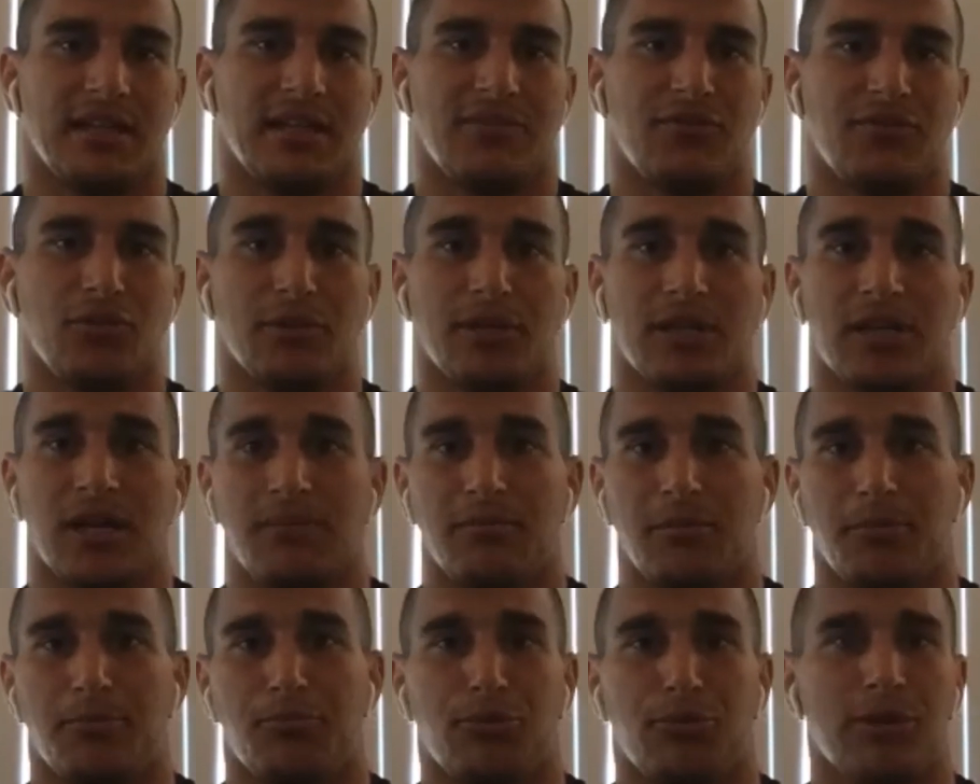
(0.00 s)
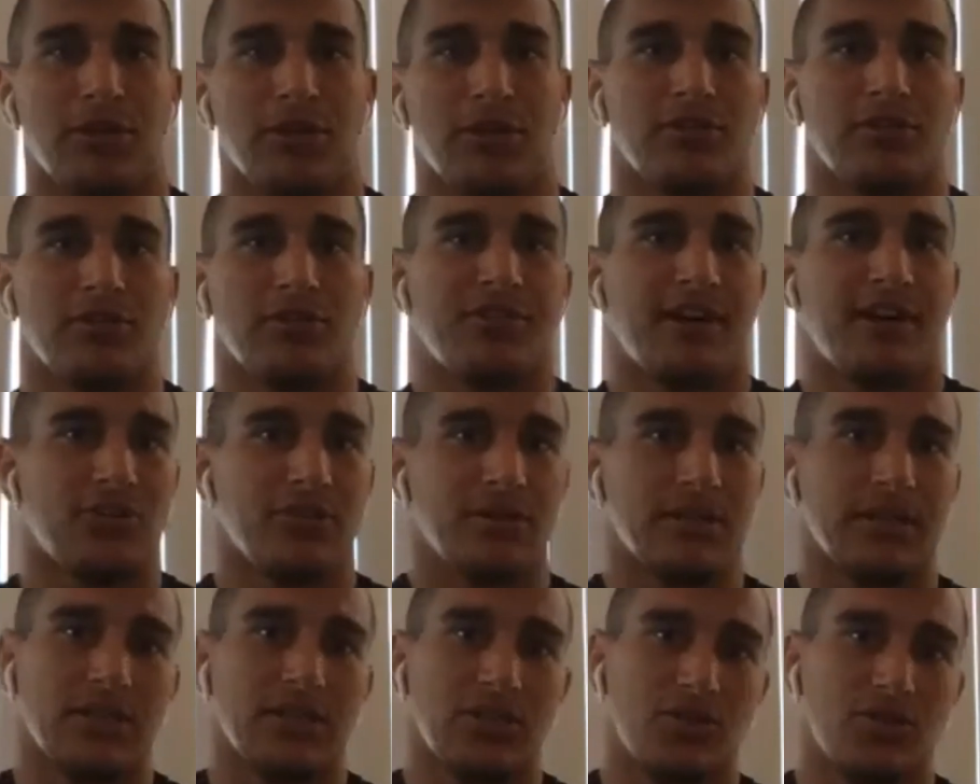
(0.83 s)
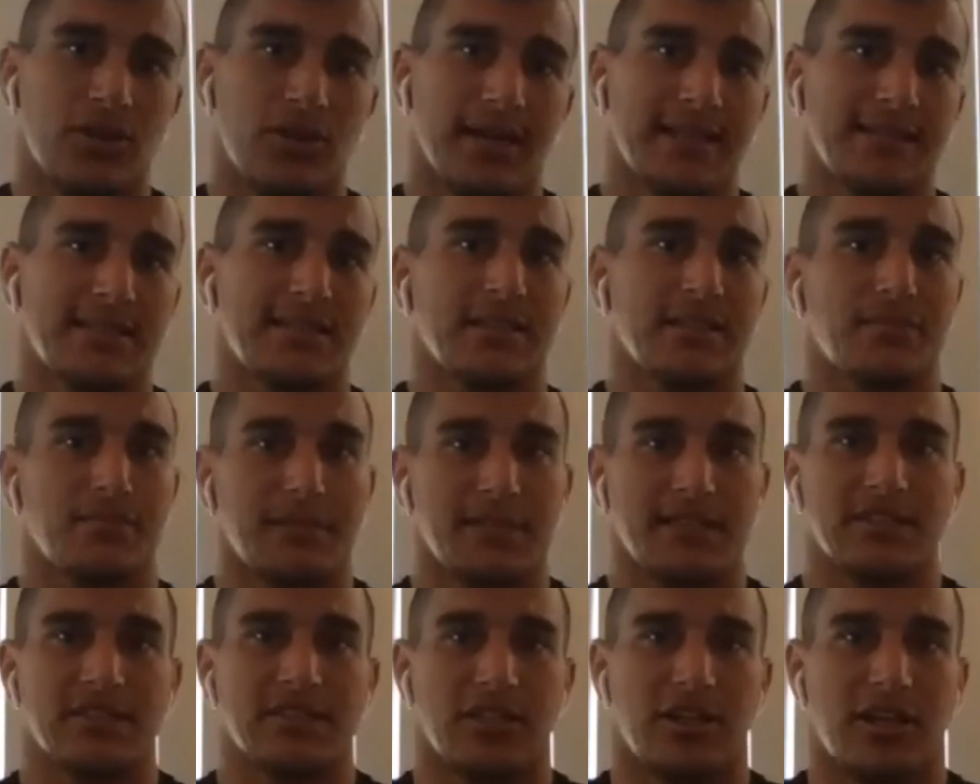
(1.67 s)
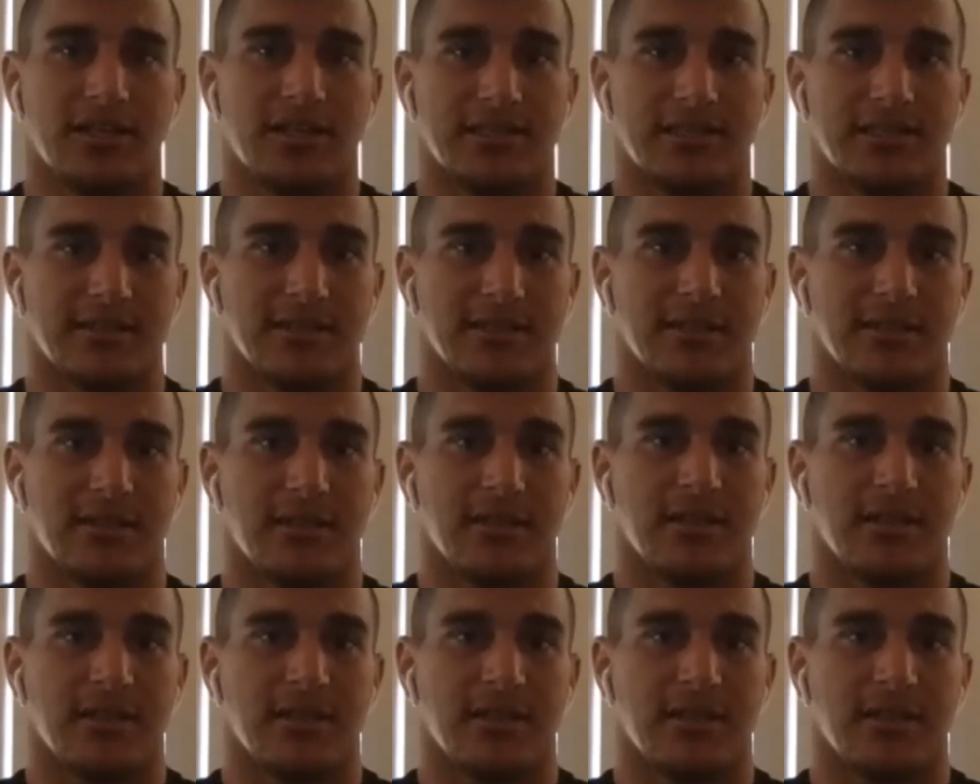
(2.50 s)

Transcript: If you become a pretty good fighter in the US, it means a lot.